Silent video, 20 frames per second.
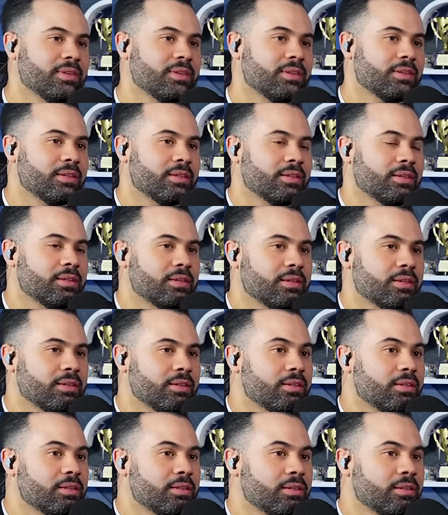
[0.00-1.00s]

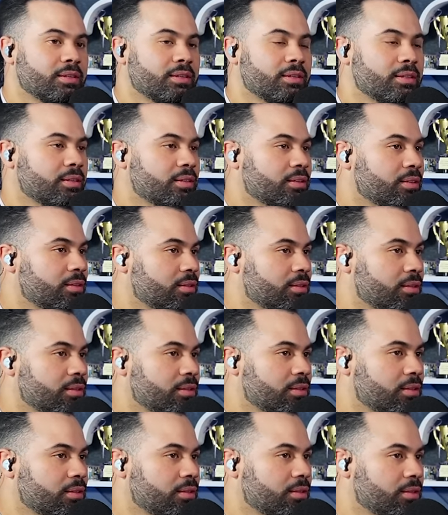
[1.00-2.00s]

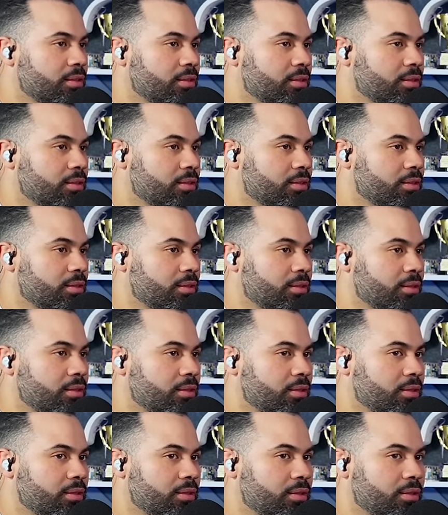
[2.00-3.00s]

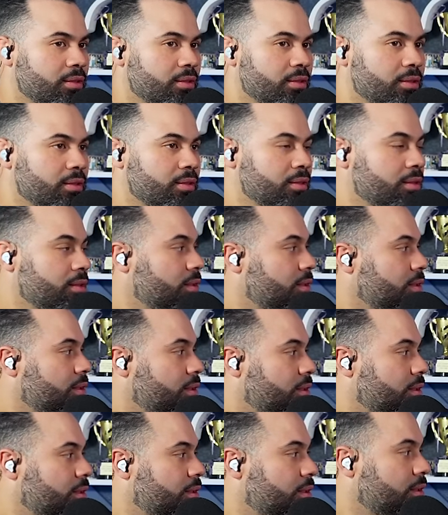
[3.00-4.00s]

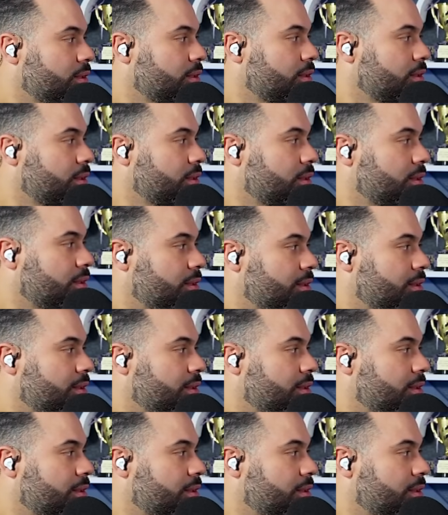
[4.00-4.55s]
The person shown says nothing.